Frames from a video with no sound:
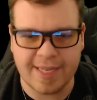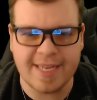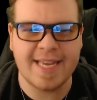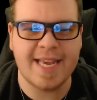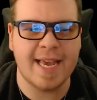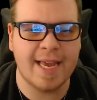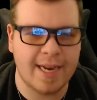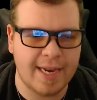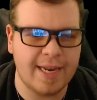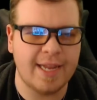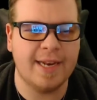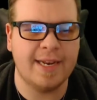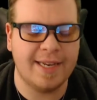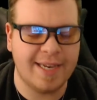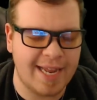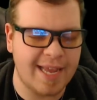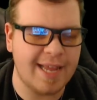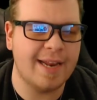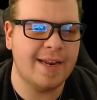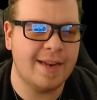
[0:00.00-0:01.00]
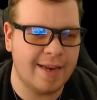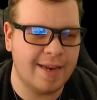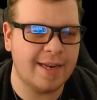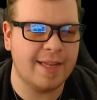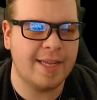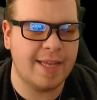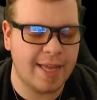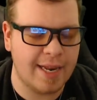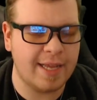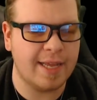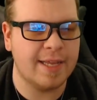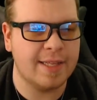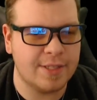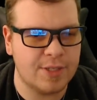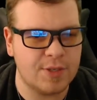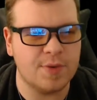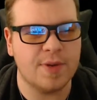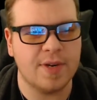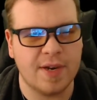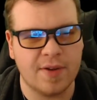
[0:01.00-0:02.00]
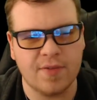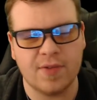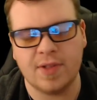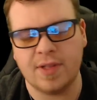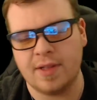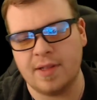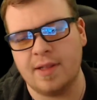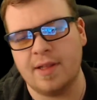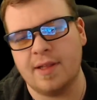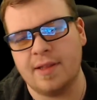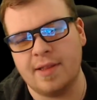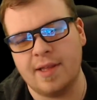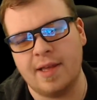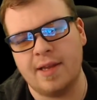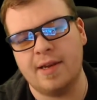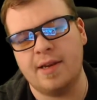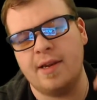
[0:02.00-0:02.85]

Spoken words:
getting it and getting into it and everything like that.